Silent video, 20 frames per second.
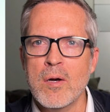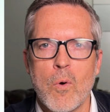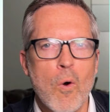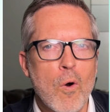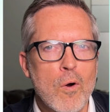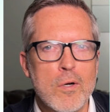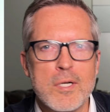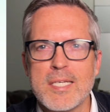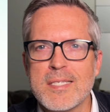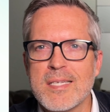
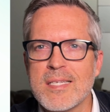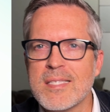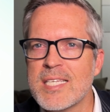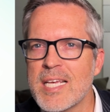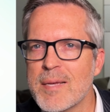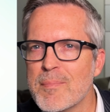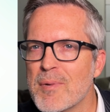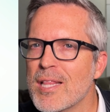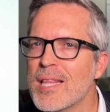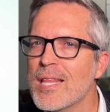or does it
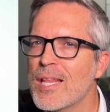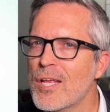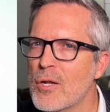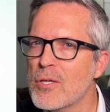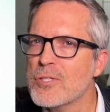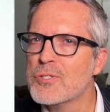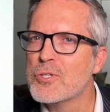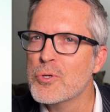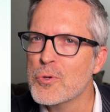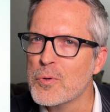seem a little
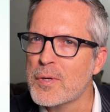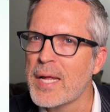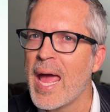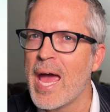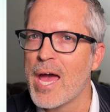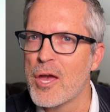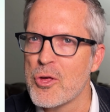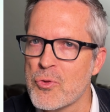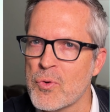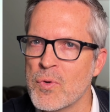too
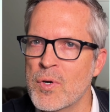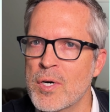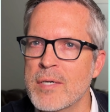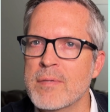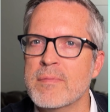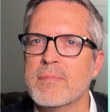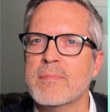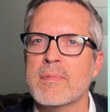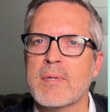casual?